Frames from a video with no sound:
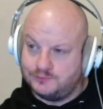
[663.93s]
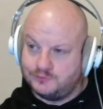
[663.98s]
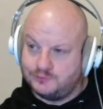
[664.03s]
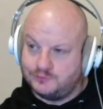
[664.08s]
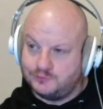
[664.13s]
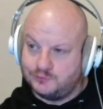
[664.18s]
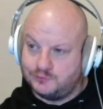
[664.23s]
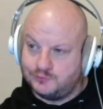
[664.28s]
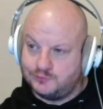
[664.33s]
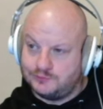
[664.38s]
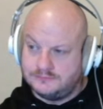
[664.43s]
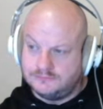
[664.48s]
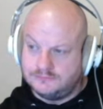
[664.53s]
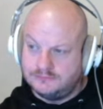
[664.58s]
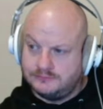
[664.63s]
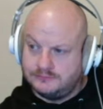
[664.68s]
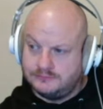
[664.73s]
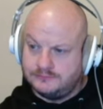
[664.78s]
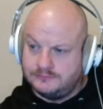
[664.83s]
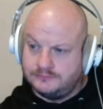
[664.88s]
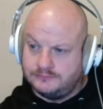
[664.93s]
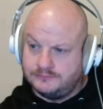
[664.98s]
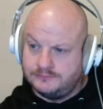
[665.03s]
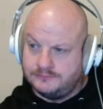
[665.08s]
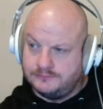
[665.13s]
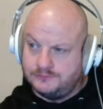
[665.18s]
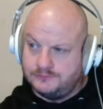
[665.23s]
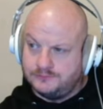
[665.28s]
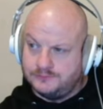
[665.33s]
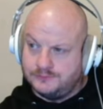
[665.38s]

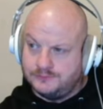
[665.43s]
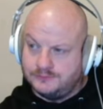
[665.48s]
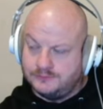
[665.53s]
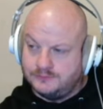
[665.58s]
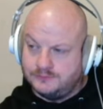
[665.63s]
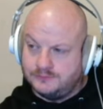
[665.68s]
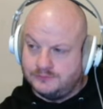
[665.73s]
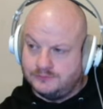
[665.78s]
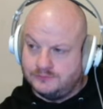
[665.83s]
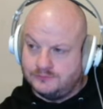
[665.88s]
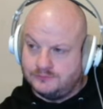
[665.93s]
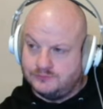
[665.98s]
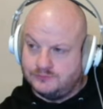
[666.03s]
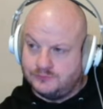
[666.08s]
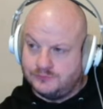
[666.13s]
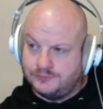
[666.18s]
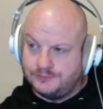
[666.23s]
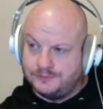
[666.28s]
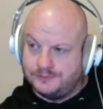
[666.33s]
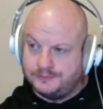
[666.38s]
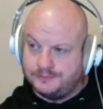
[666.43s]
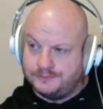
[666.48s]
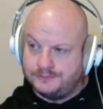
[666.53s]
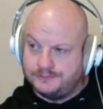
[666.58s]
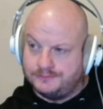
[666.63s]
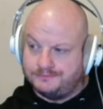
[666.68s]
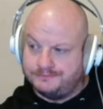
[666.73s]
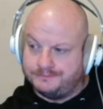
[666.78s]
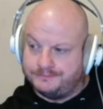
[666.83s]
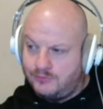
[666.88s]

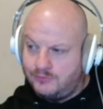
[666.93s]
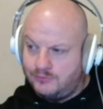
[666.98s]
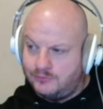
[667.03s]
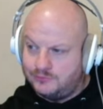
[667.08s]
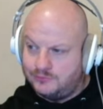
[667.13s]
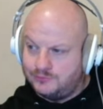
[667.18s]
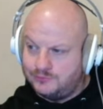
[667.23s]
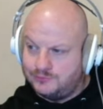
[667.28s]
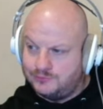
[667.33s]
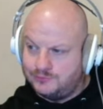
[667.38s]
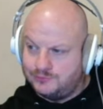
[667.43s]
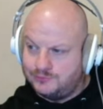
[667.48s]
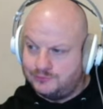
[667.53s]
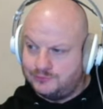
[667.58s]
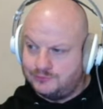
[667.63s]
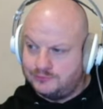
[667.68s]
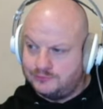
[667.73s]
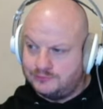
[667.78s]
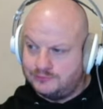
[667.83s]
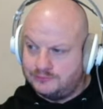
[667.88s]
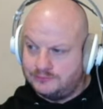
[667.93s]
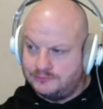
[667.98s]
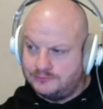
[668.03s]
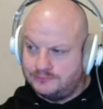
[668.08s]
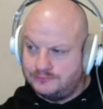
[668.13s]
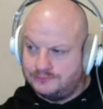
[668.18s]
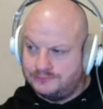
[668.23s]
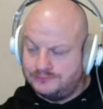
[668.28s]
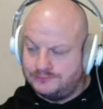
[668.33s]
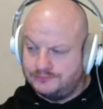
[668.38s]

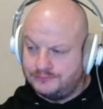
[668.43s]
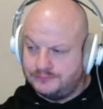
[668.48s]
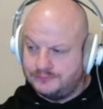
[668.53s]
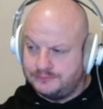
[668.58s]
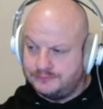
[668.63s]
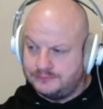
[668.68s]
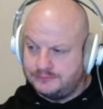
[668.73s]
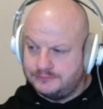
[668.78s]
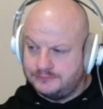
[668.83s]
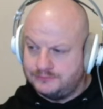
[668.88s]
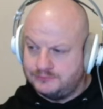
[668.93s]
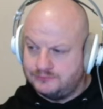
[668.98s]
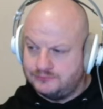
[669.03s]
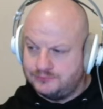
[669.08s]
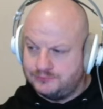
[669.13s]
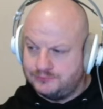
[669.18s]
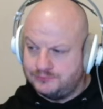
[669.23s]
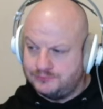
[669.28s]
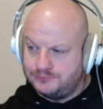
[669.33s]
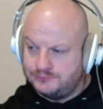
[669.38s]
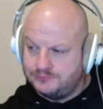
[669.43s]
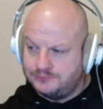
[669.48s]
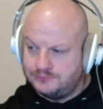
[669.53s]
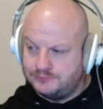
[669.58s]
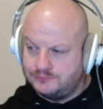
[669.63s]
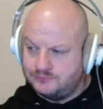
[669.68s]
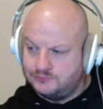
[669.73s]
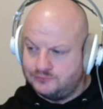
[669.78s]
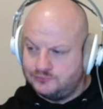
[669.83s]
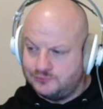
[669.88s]

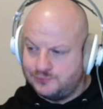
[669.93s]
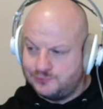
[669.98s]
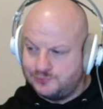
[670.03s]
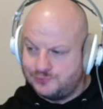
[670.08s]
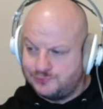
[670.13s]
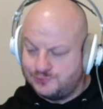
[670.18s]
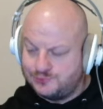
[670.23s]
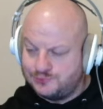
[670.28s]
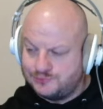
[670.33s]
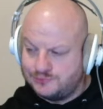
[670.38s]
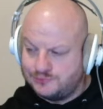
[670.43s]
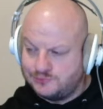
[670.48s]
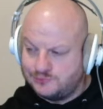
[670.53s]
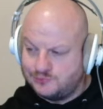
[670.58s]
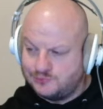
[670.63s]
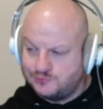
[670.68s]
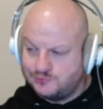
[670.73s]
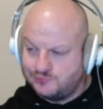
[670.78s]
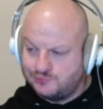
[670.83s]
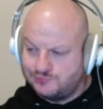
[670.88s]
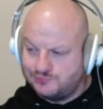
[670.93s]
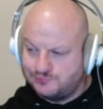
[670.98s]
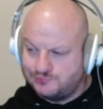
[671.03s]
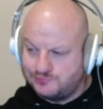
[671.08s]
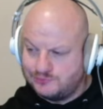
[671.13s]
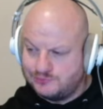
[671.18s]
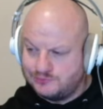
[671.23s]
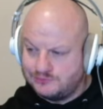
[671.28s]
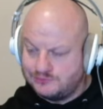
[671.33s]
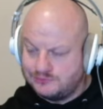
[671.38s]

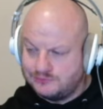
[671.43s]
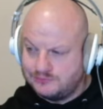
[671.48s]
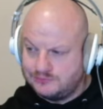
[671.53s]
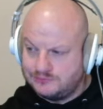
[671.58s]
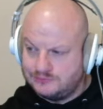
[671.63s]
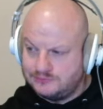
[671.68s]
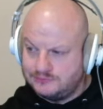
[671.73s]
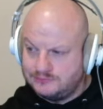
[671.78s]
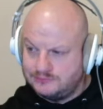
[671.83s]
This person isn't speaking.